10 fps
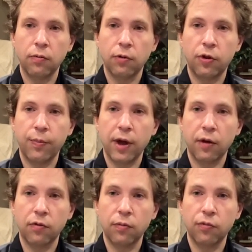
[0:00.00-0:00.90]
what the
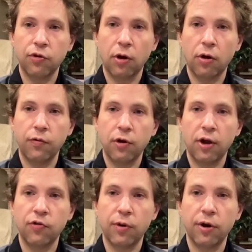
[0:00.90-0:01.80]
back rooms are. If you
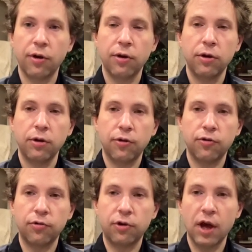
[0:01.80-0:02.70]
guys want to, yeah,
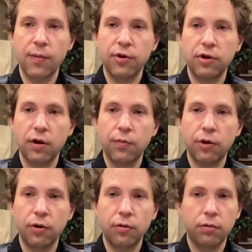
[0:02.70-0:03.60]
so comment down
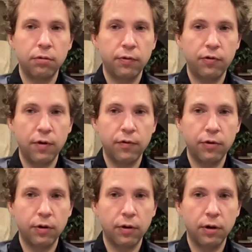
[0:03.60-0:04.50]
below if you have a
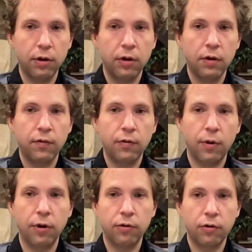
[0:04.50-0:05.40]
theory. If you
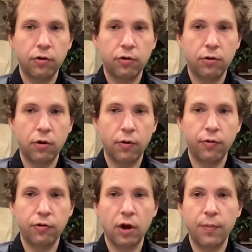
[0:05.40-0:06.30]
want to go
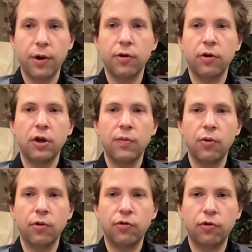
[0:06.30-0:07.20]
type on your
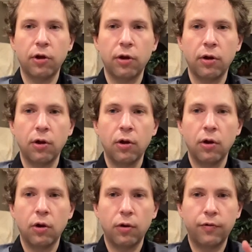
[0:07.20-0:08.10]
keyboard, say,
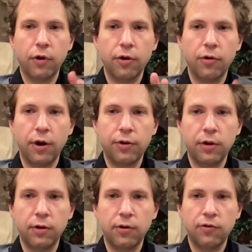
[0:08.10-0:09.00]
oh, F. Gardner, I
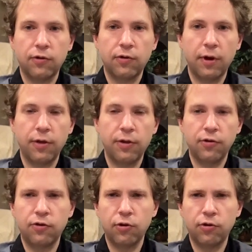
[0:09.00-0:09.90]
think it's uh,
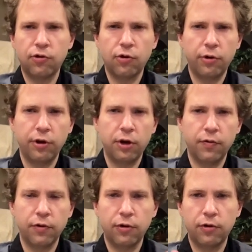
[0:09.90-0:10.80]
this, year. it's totally
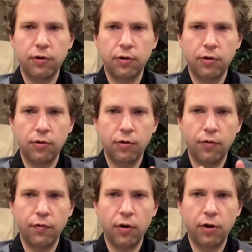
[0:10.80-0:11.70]
different, and you're
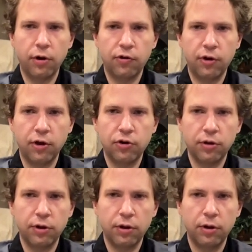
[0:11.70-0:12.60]
wrong, it's
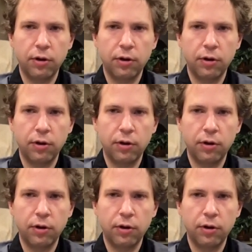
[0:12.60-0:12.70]
actually